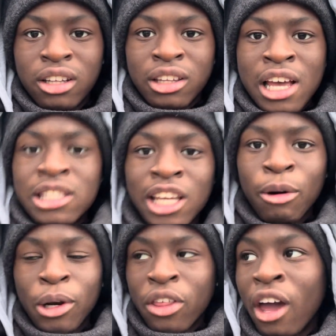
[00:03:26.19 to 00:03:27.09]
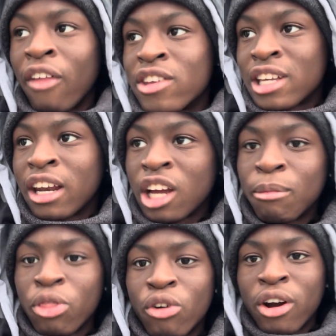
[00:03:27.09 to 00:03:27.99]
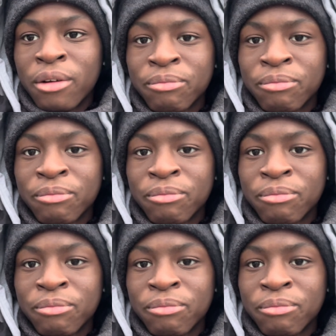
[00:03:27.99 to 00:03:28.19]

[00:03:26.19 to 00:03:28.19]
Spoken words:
There's the EL1 on the other side coming through.